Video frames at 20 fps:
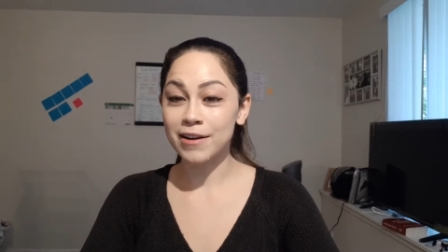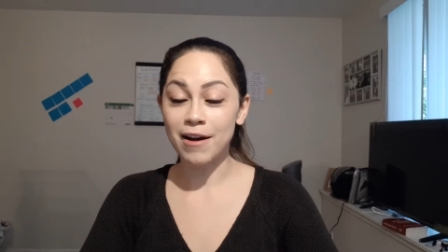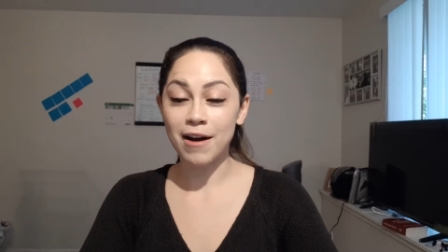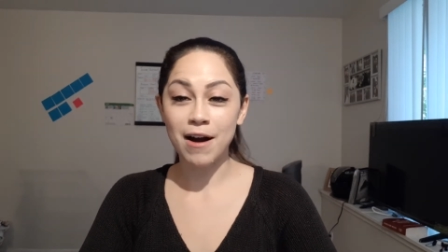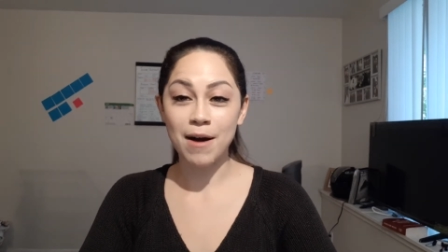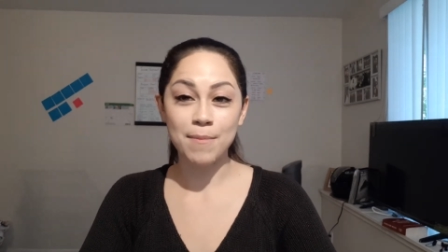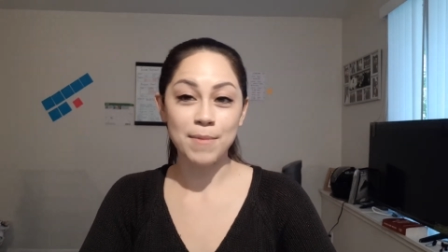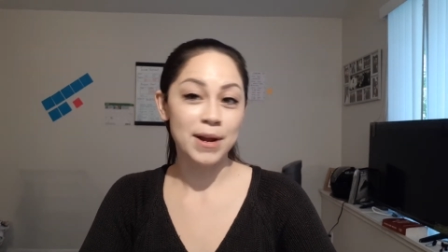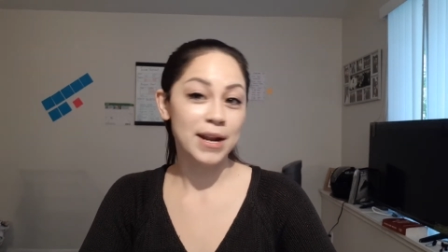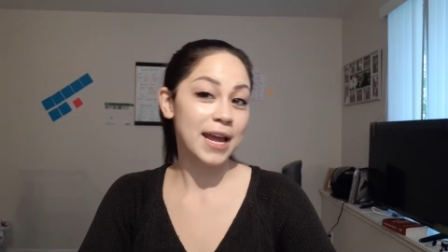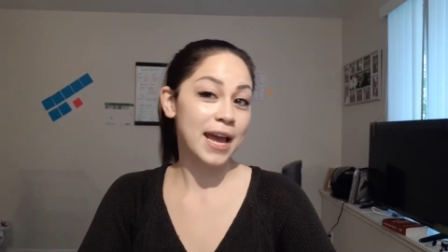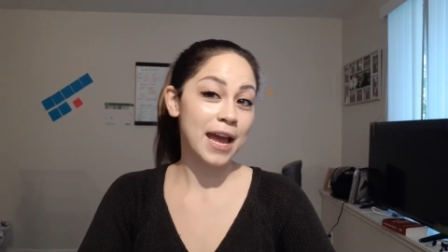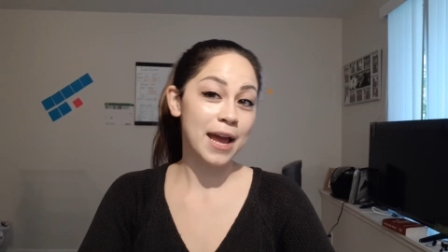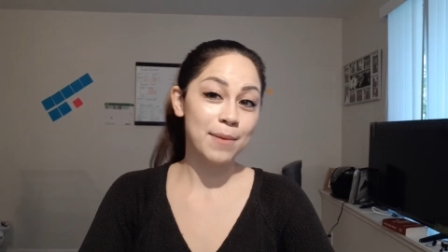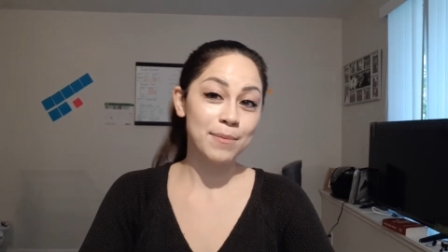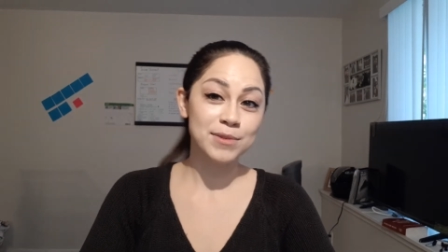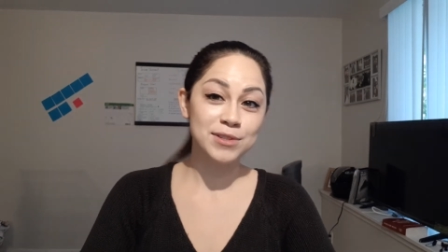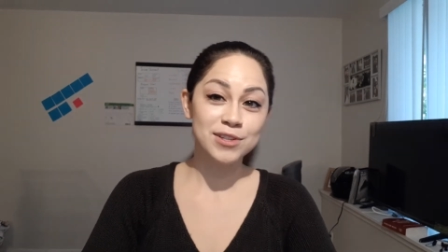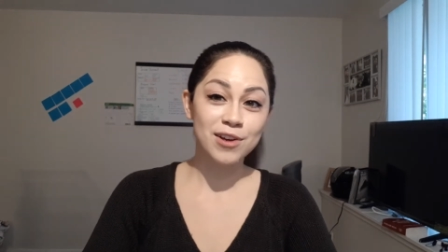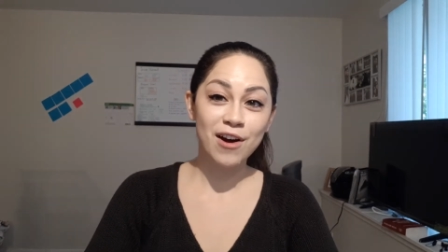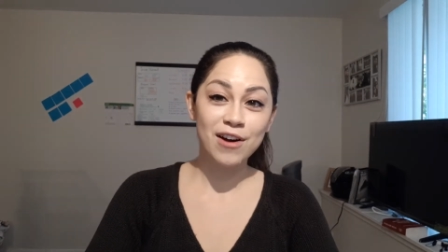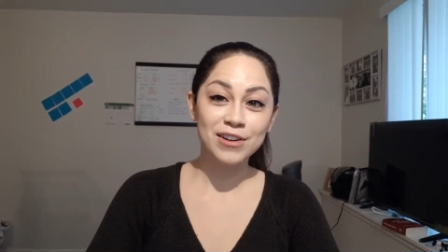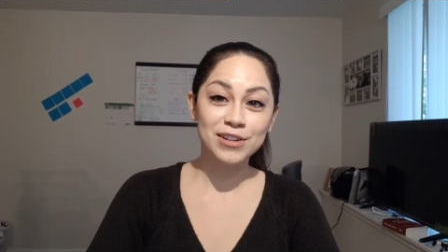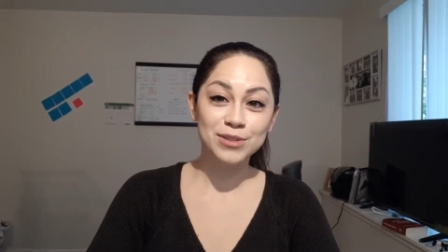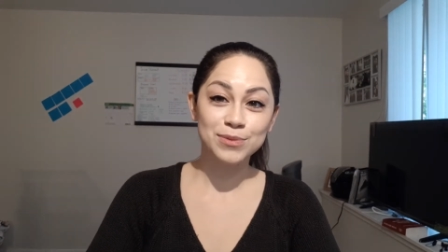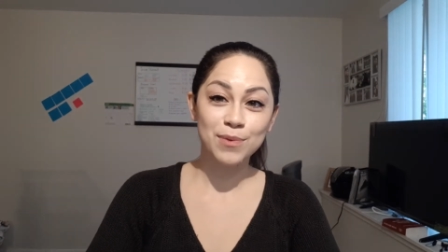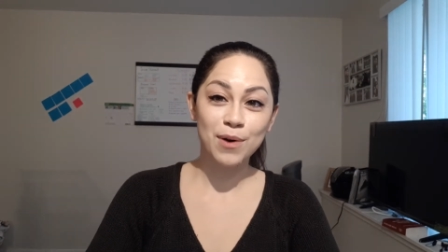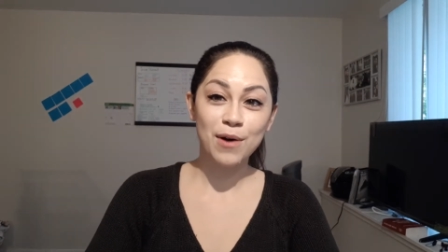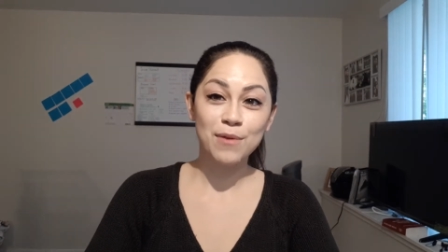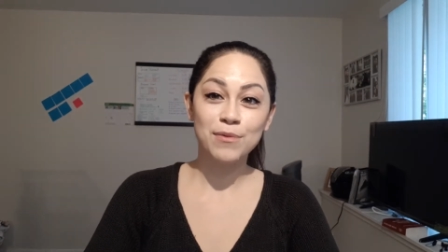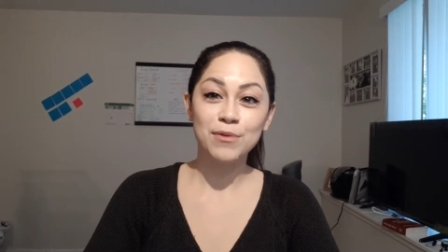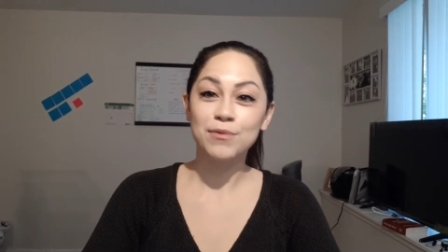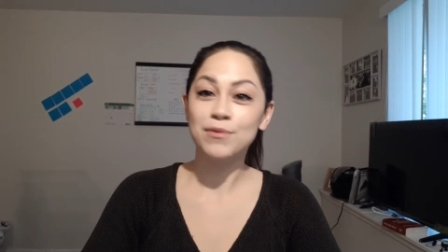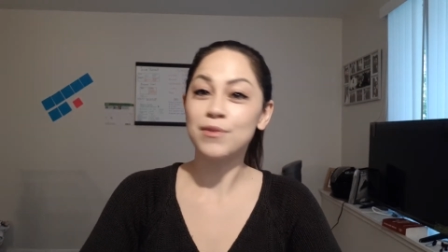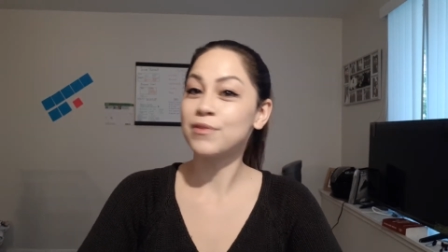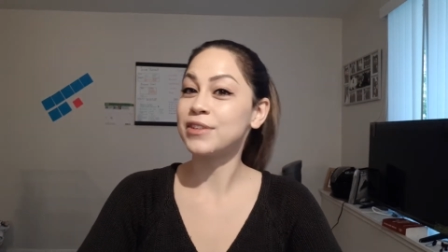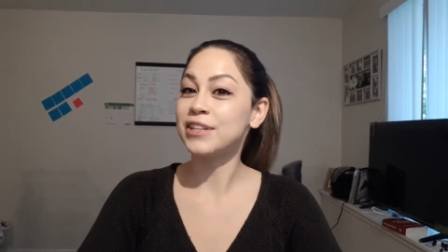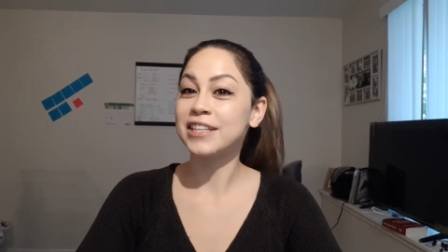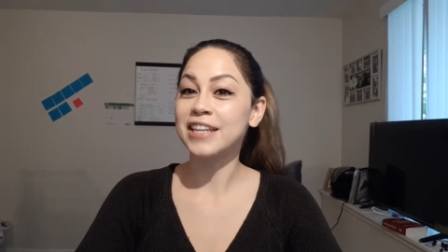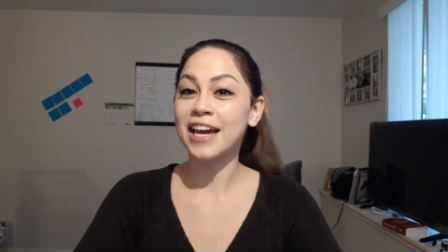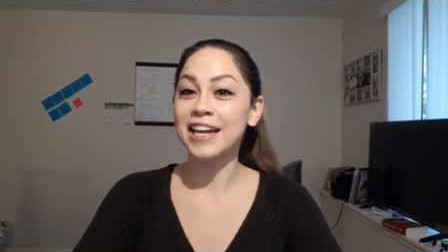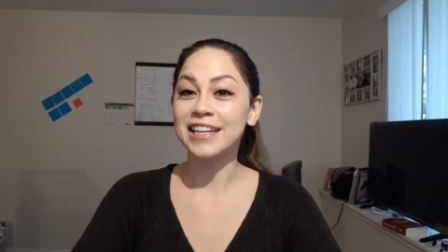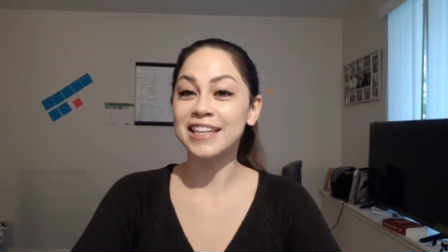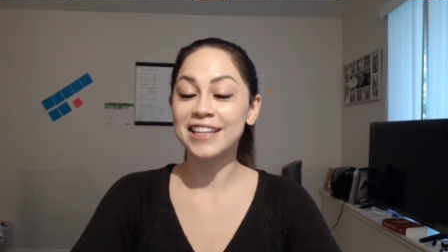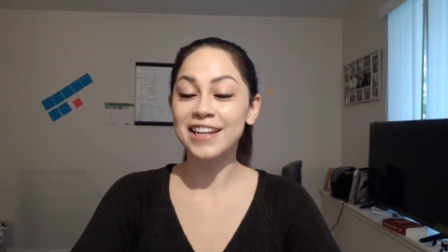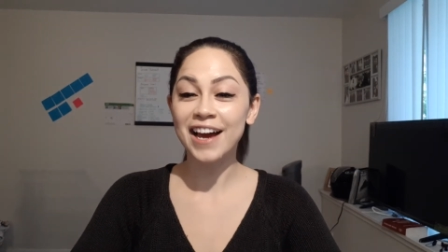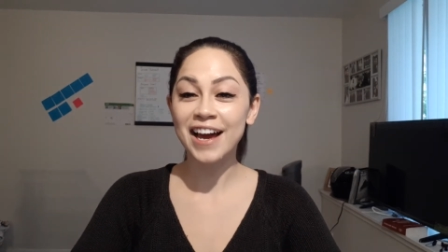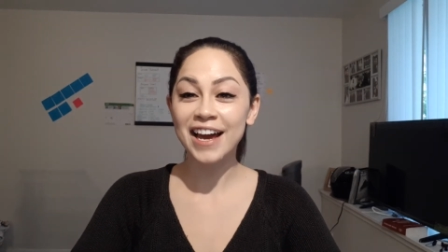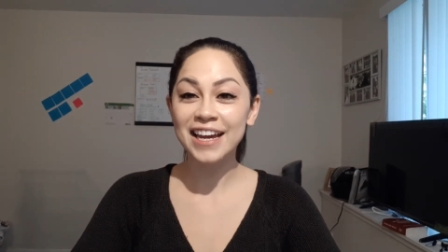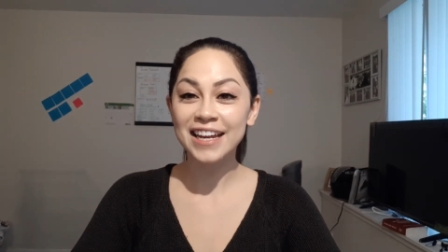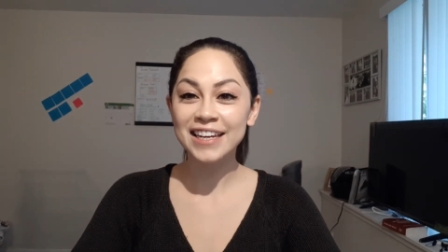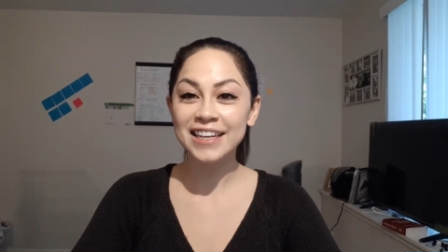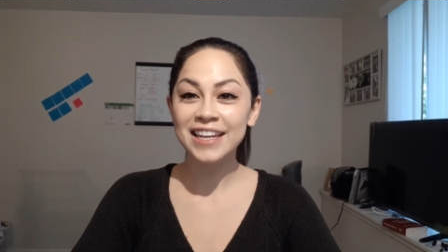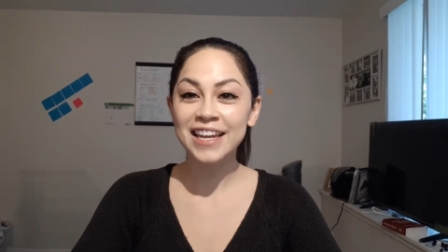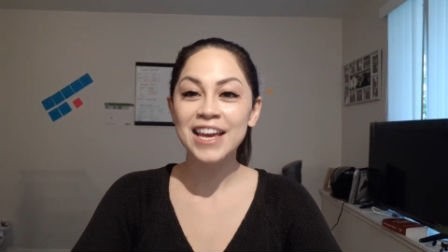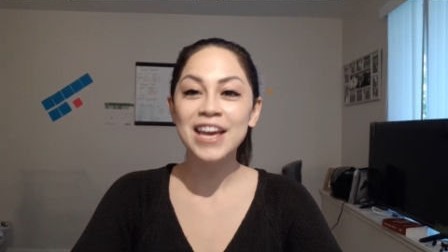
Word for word: um, on Amazon as well for fifteen ninety-nine.